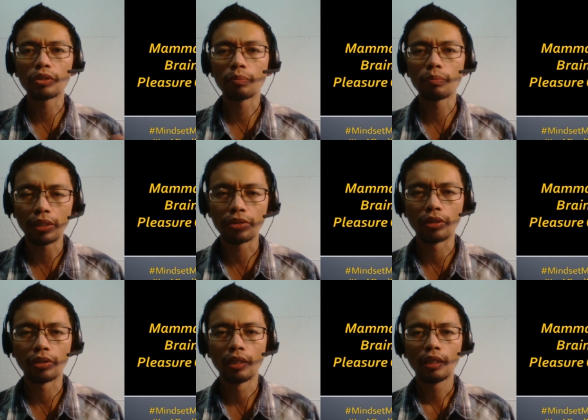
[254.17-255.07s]

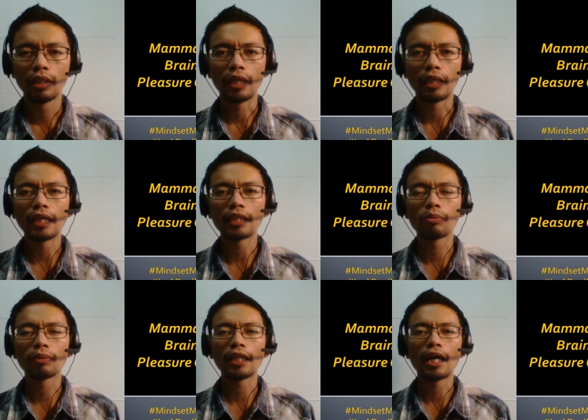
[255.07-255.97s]
pleasure, and that's
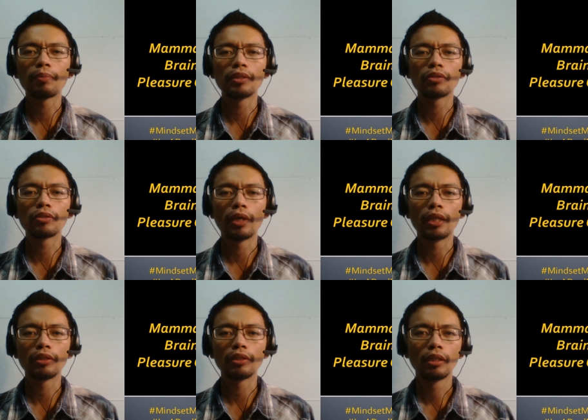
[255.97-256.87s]
what happens
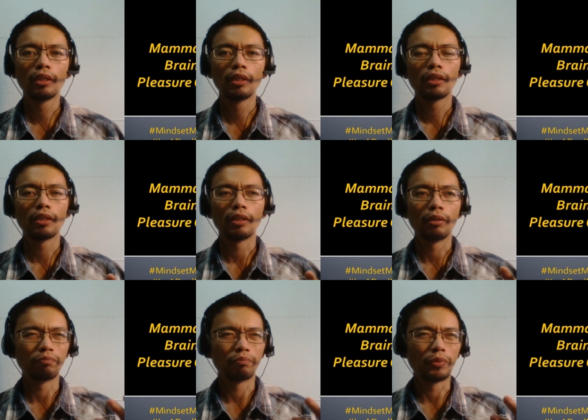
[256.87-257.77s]
when
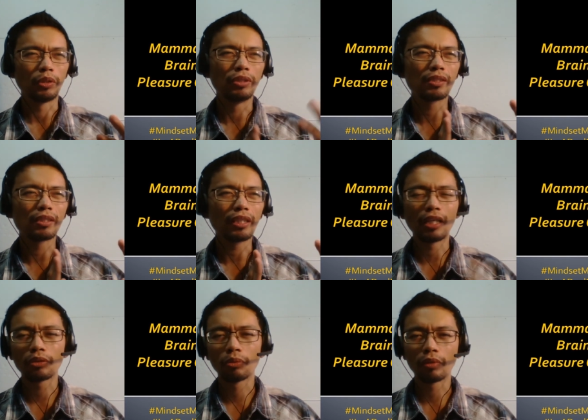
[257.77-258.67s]
you decide
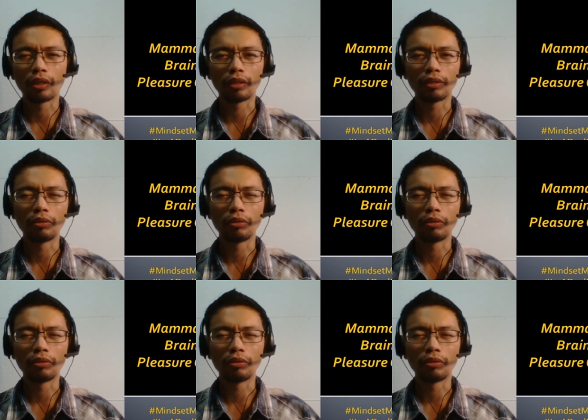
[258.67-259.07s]
not to work.